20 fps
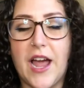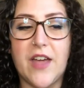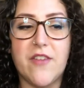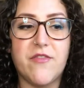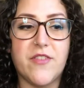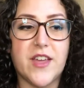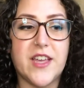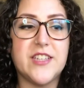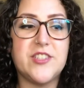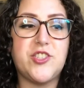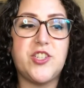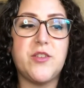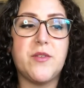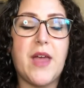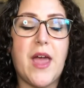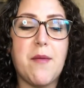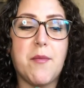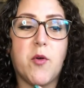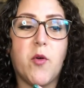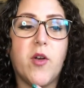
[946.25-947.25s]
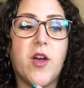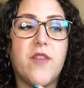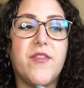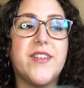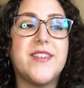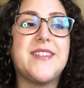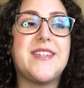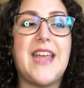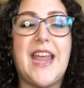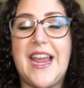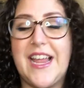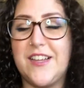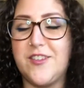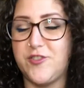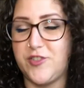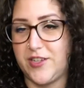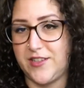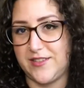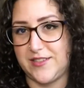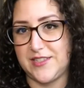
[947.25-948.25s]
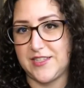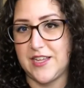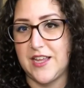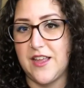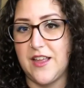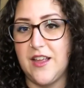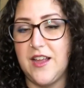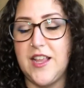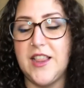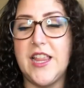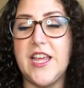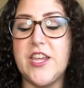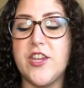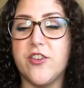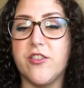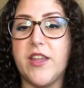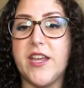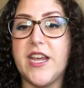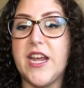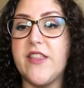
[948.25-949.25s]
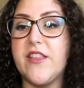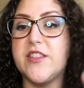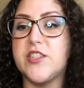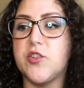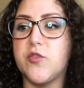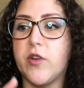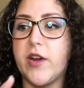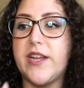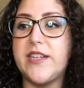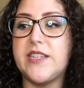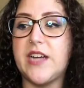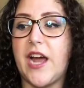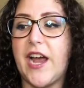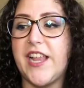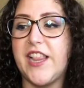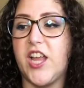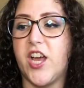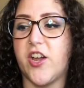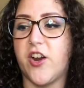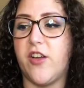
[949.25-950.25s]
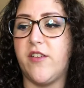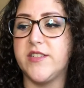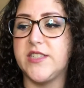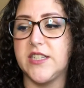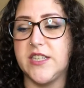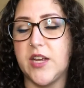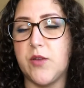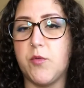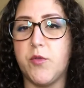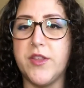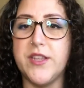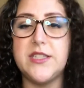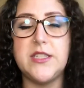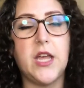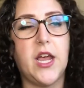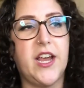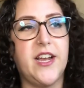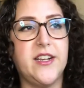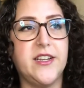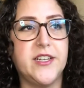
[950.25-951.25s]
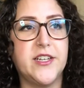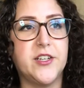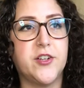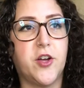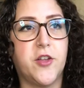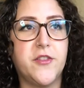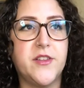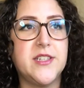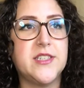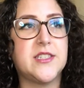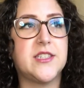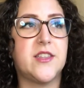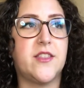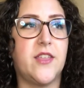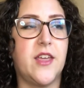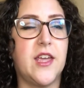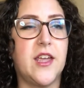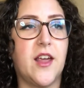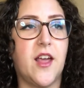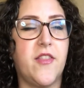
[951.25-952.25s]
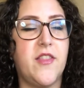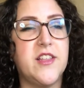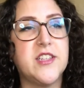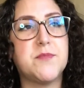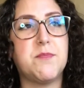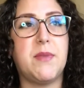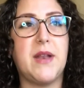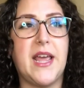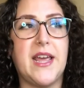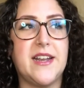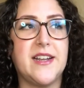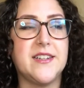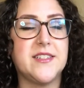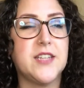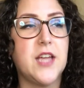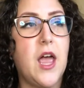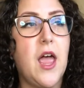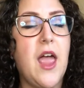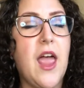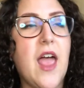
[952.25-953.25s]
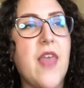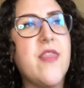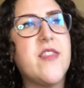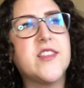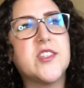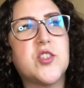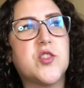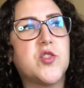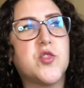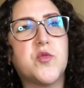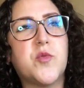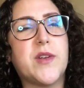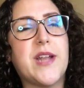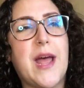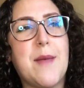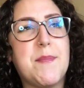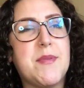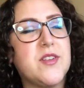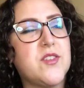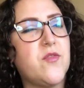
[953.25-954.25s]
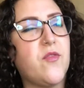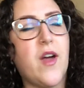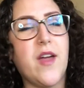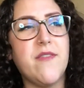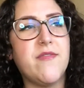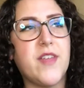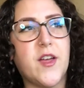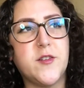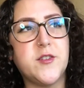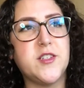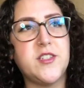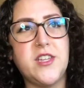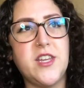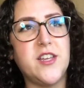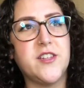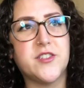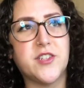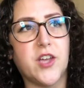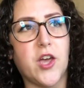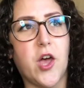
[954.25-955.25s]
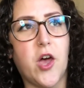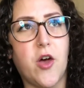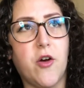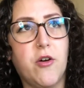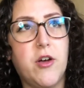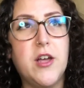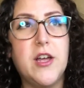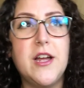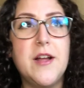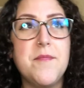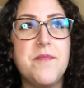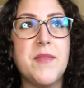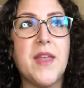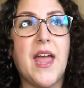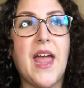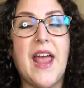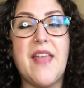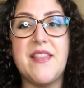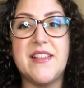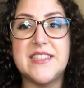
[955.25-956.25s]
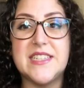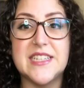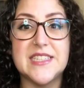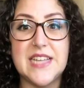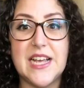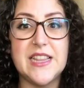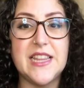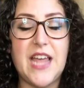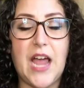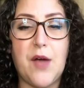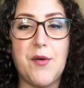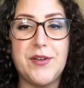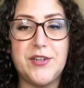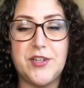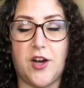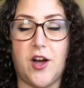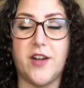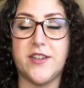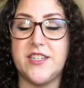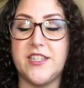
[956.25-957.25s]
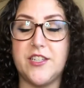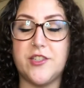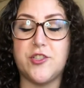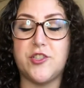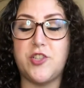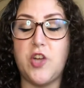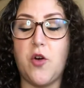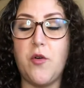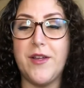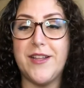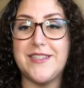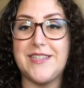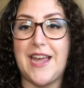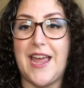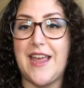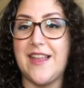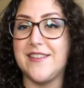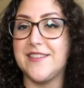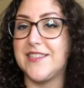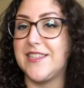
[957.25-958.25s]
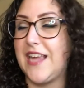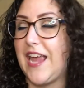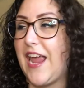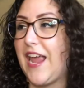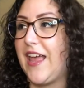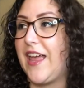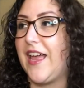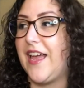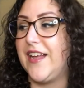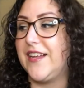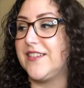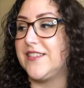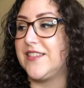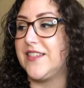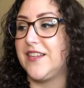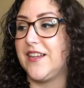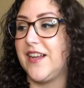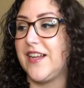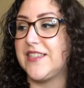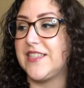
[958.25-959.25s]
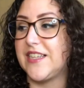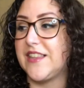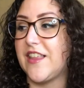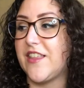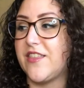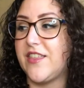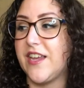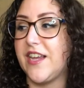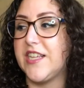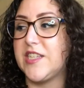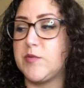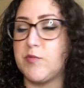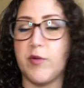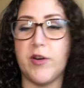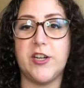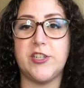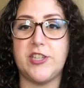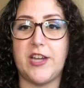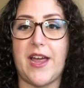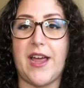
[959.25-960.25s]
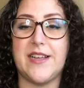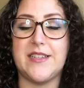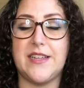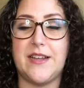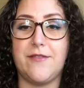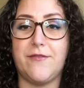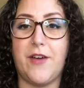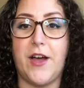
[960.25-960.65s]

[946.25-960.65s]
i because she kept going off on tangents like you're like in this great dialogue and all of a sudden like well this alien on this thing on this planet and this is what happened 5000 years ago and that's exactly how he talked and it's so intense and it's like the thickest british accent